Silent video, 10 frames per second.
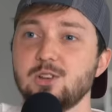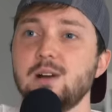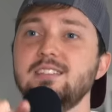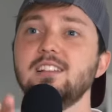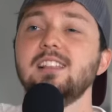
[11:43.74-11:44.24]

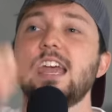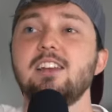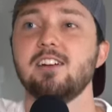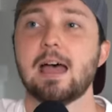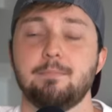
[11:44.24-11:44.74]
So in the
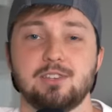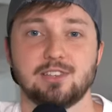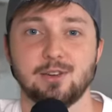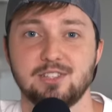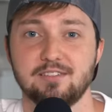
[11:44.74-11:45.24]
later
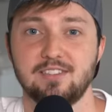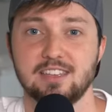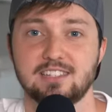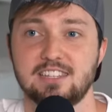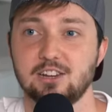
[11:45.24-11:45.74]
episodes of
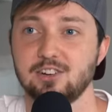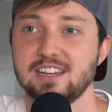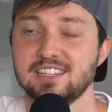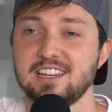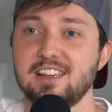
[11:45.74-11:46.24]
this
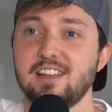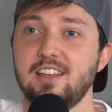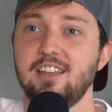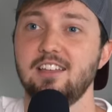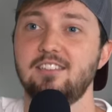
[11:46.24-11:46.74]
series,
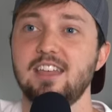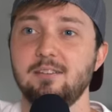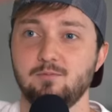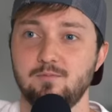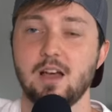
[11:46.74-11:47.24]

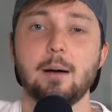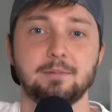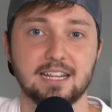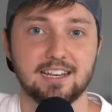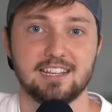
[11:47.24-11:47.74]
they
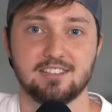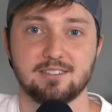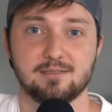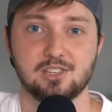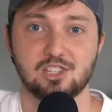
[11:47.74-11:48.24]
update
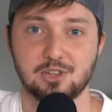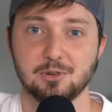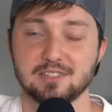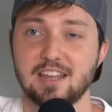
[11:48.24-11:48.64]
his suit,